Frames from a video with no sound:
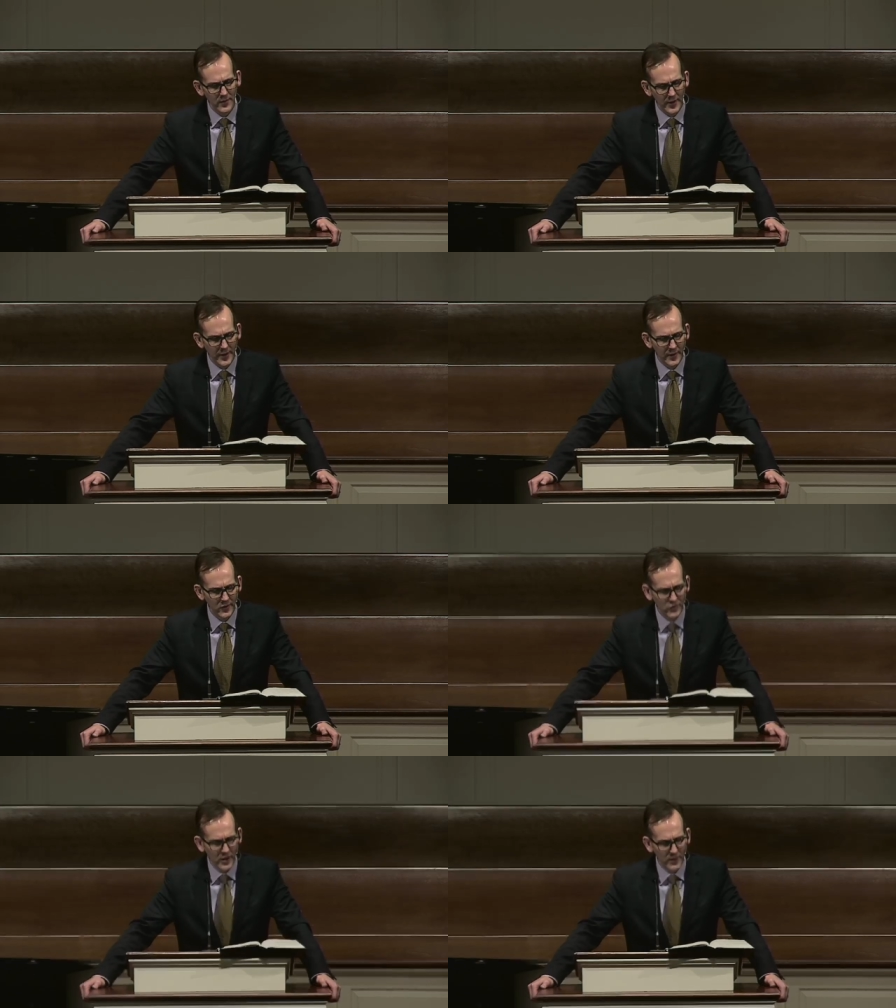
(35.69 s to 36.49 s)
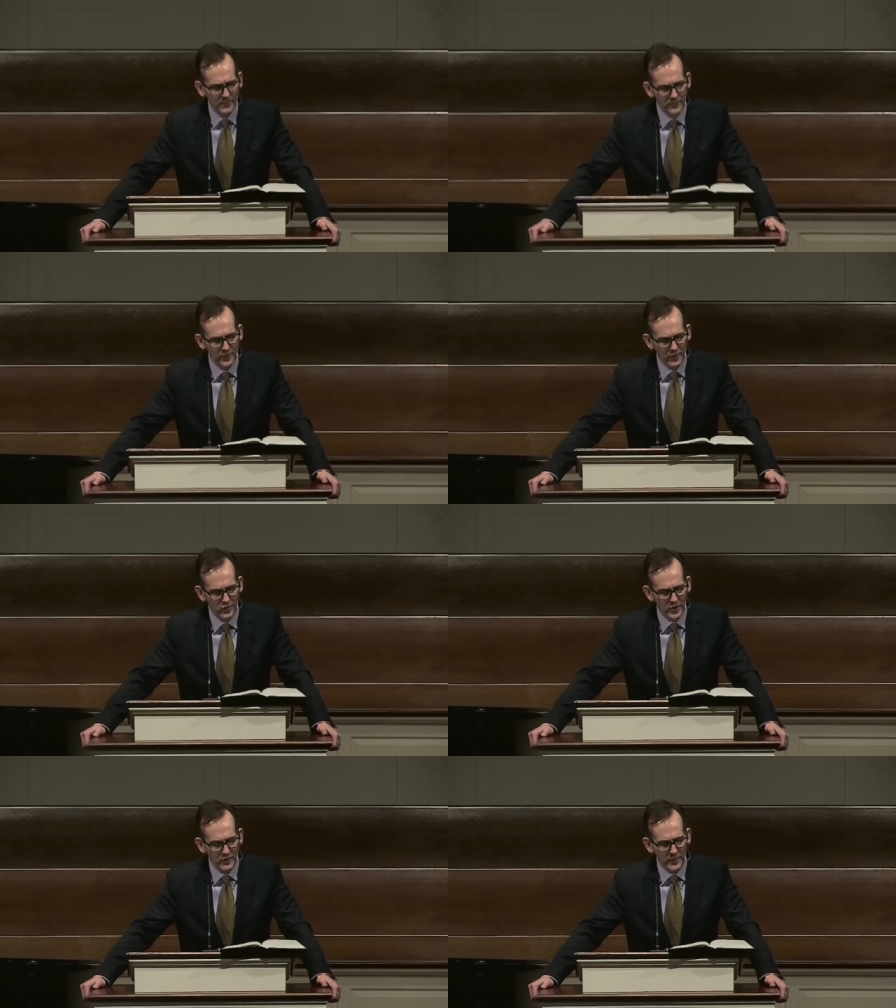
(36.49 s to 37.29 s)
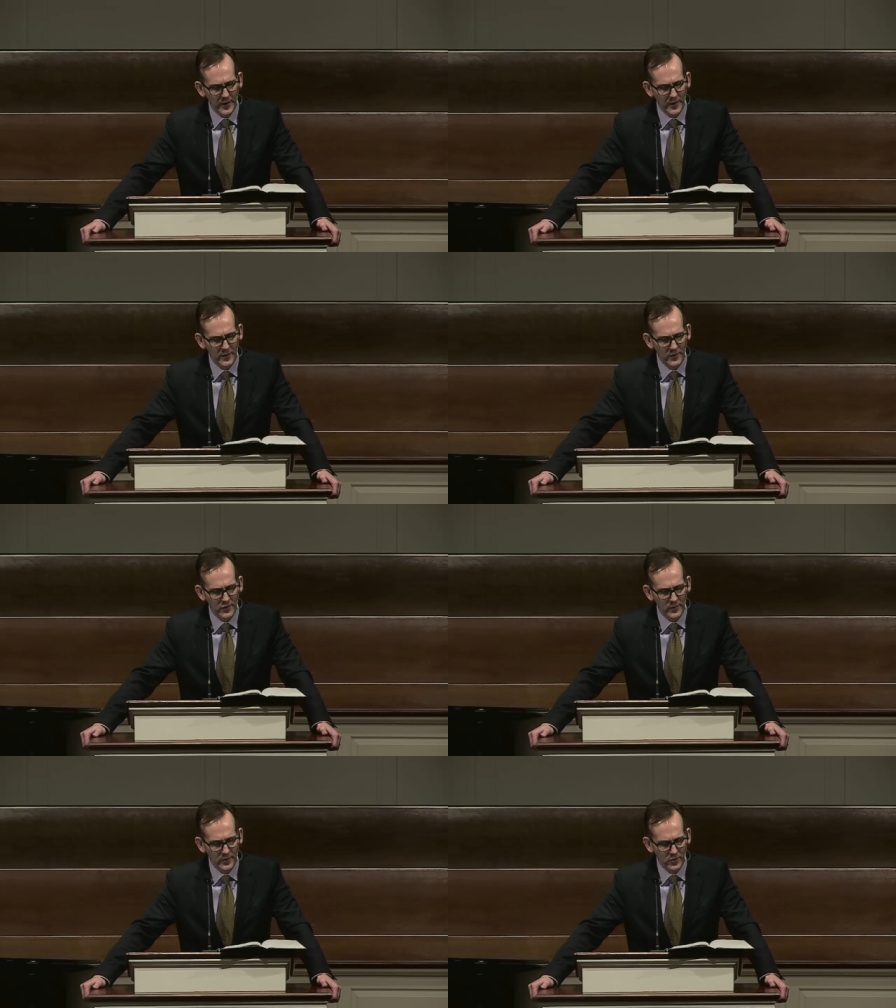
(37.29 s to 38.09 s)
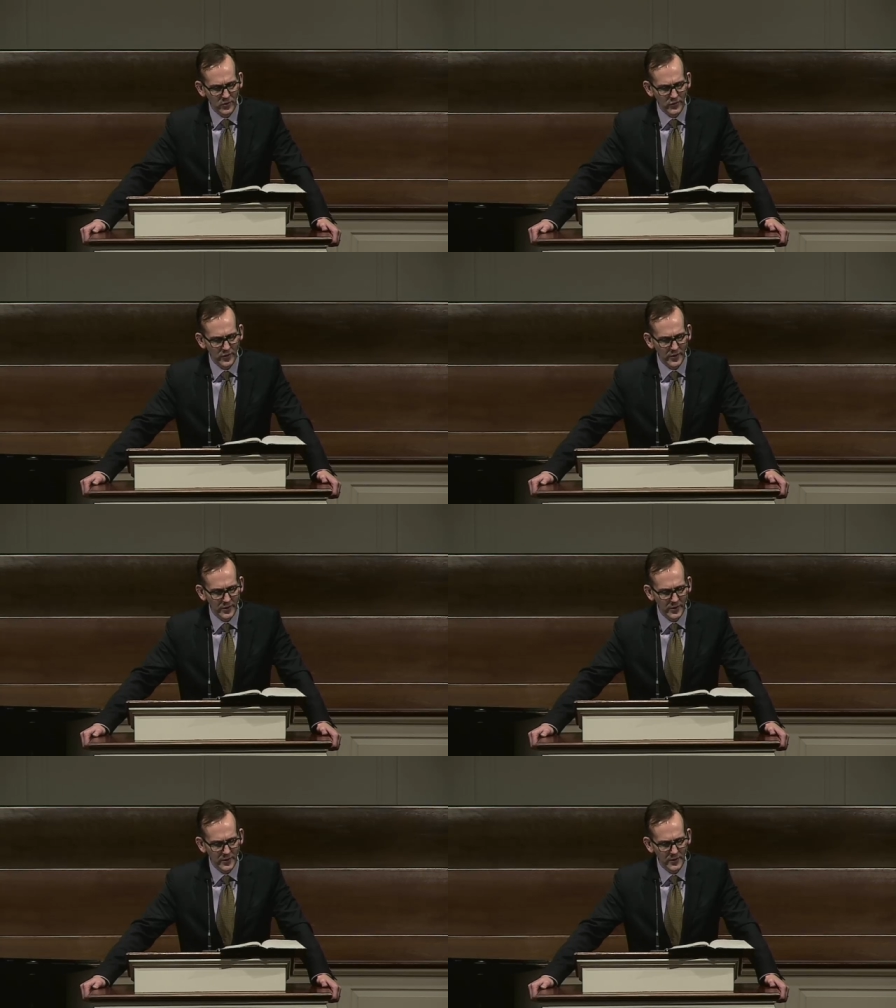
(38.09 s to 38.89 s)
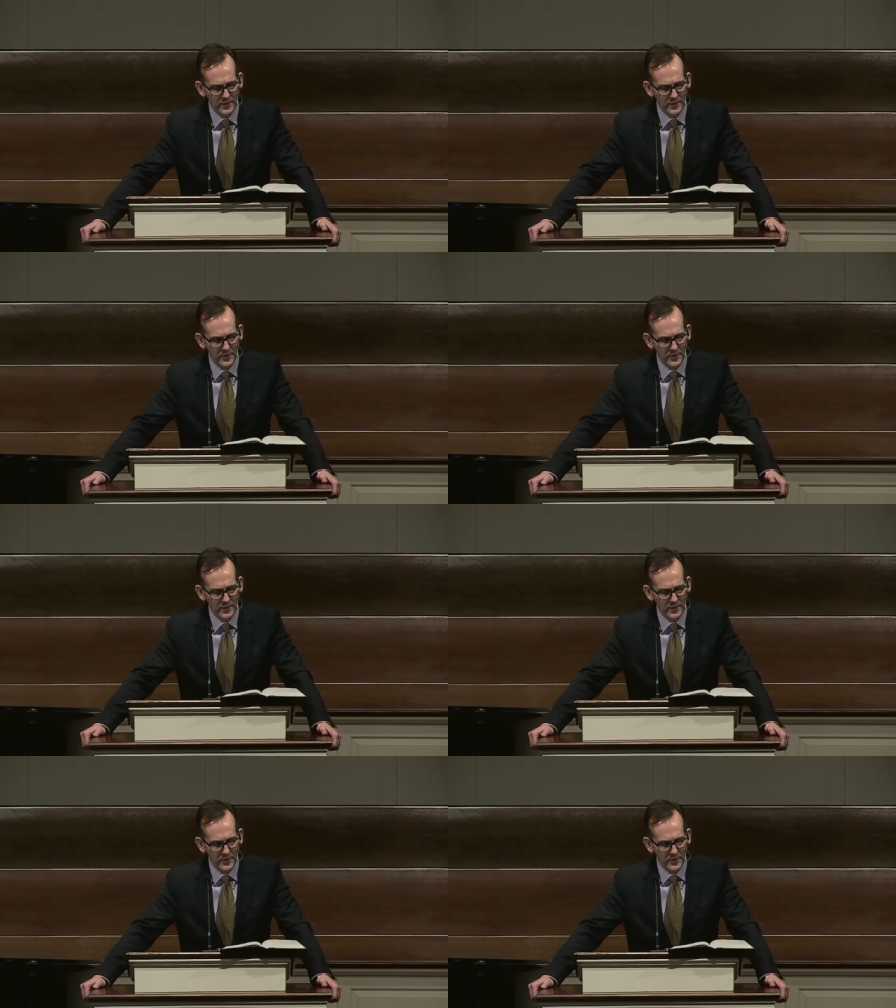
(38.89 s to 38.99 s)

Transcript: The hour has come for the Son of Man to be glorified.